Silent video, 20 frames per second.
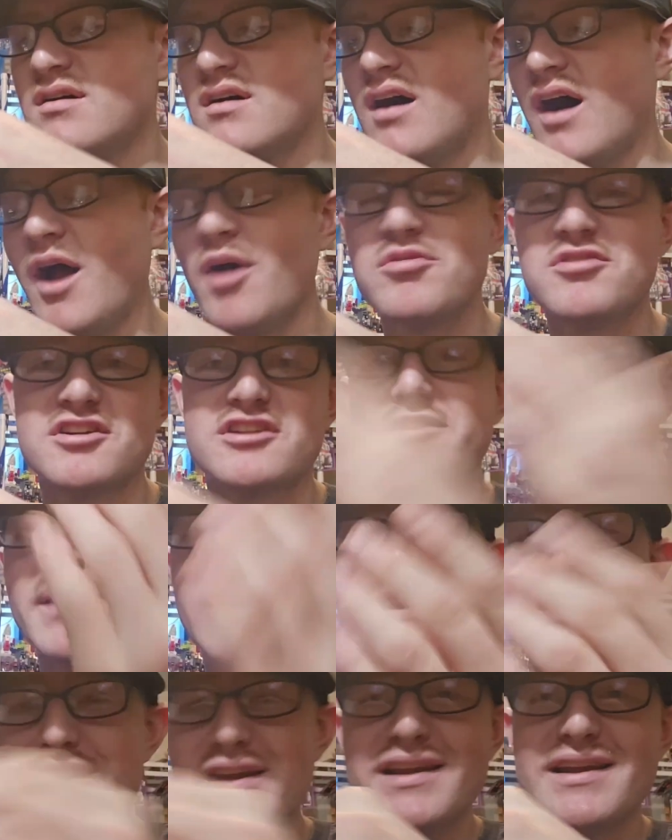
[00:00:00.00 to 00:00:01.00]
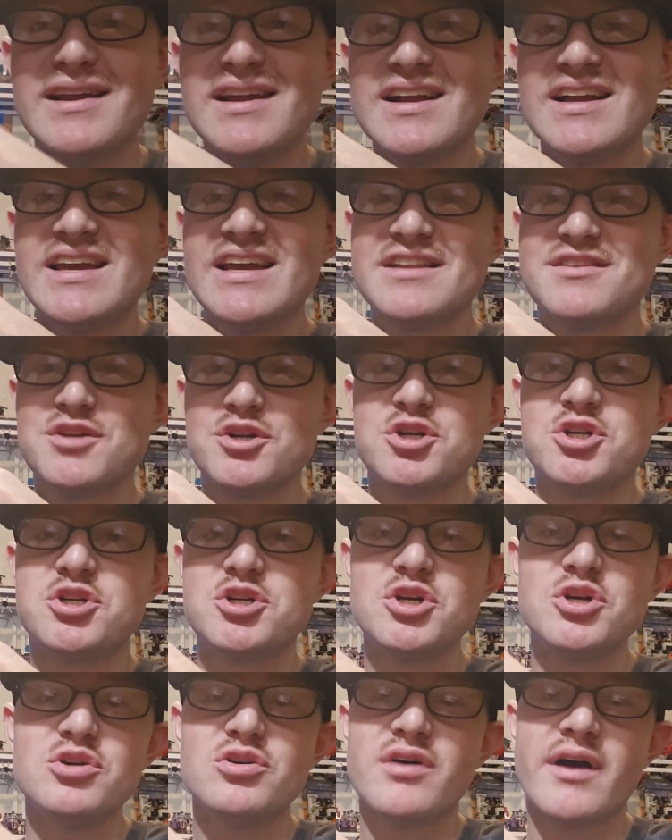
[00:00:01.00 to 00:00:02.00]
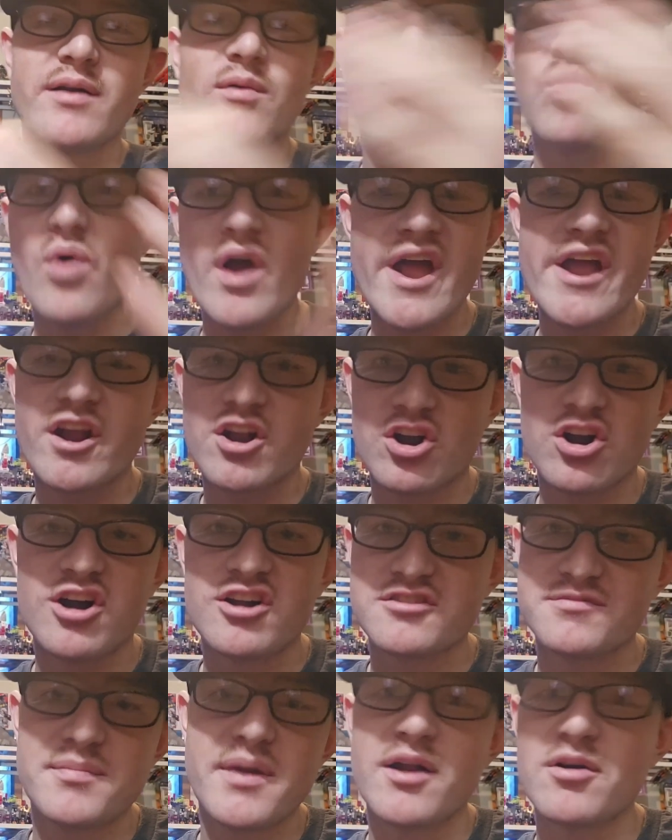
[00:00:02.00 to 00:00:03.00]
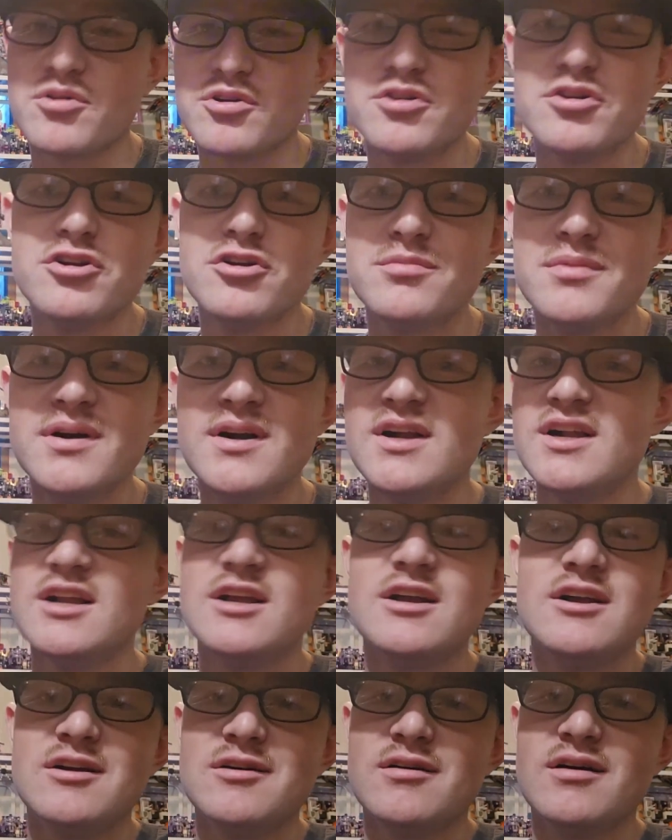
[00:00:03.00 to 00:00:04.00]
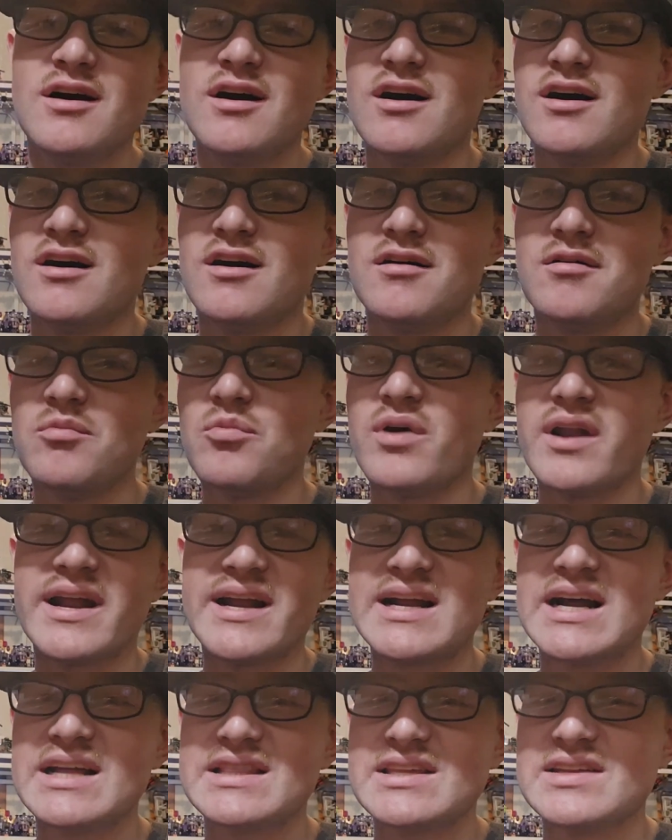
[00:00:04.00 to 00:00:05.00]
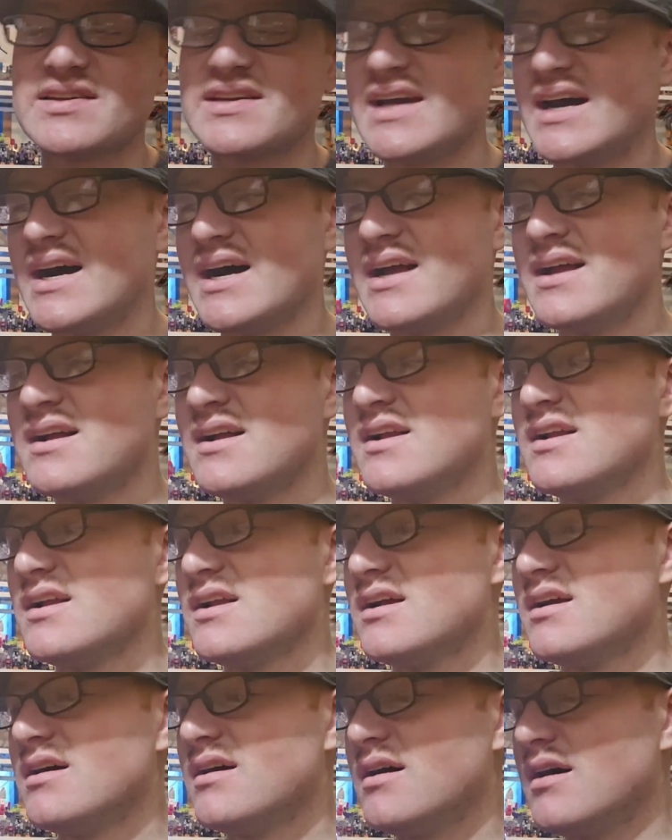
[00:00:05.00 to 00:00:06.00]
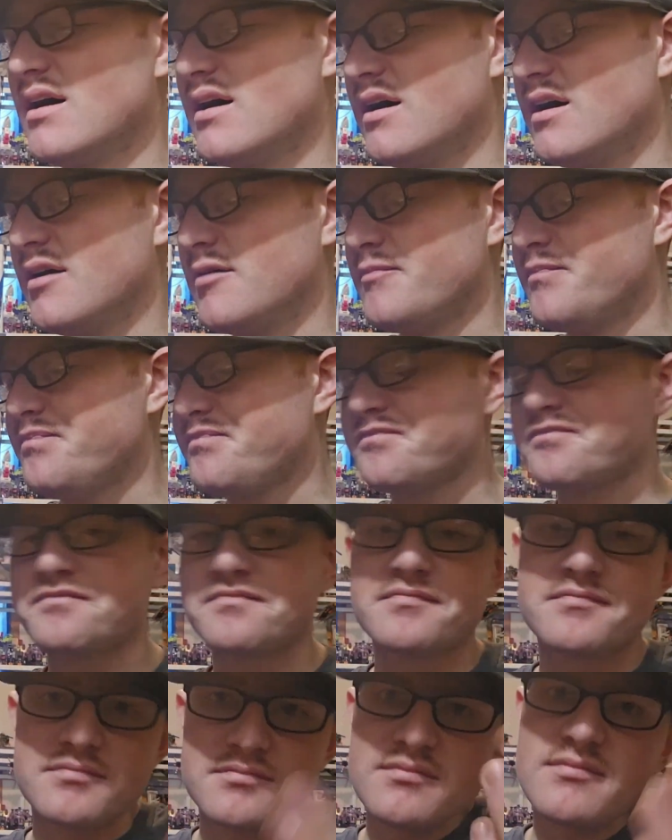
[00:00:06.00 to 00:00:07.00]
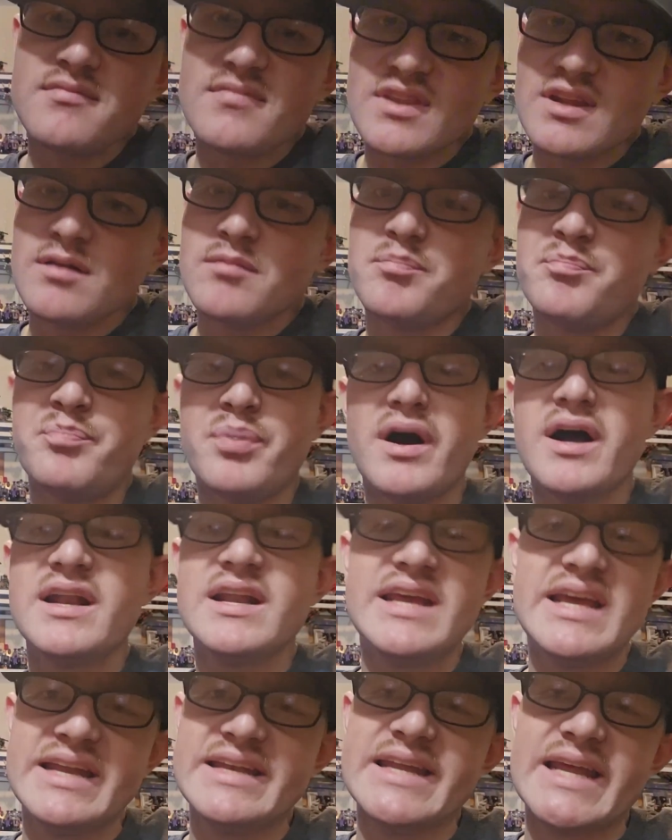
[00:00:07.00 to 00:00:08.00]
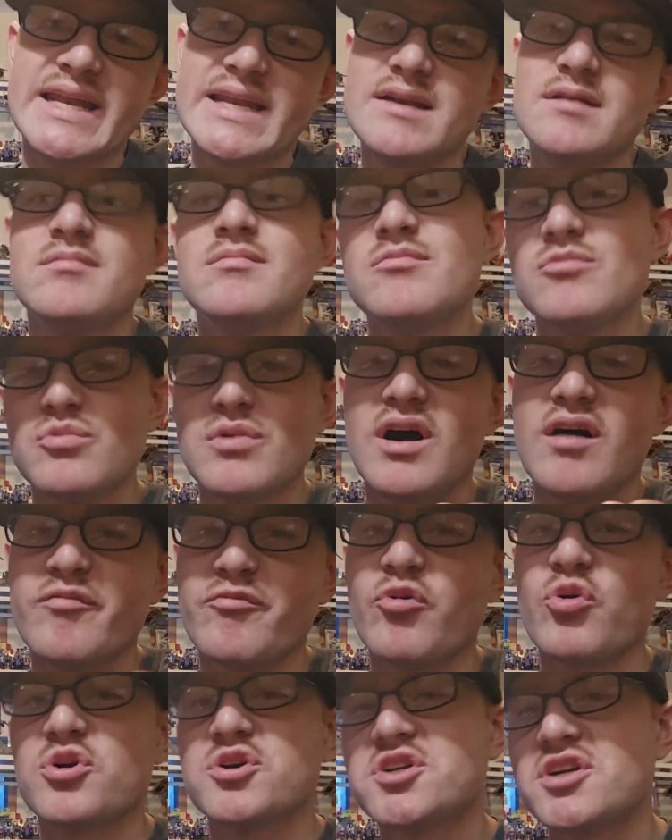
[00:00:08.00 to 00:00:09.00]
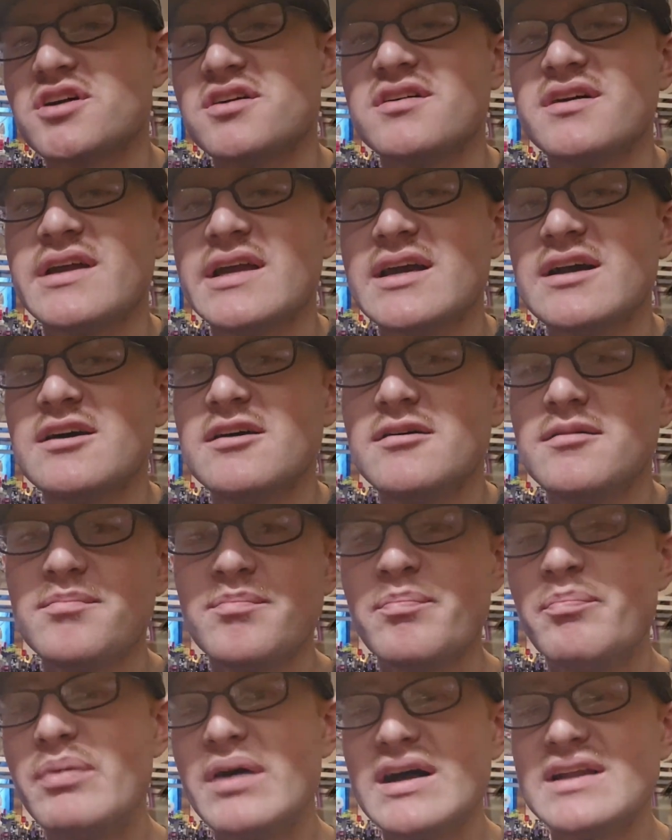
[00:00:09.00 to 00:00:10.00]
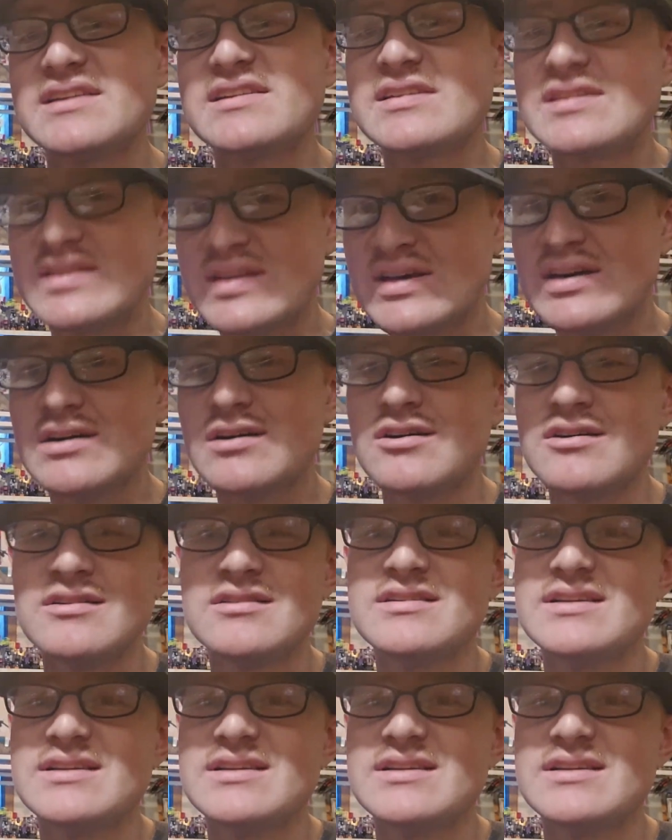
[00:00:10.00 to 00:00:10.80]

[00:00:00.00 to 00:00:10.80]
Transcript: I was expecting it to shoot like way across my room when I got this guy, but it didn't, unfortunately. But still,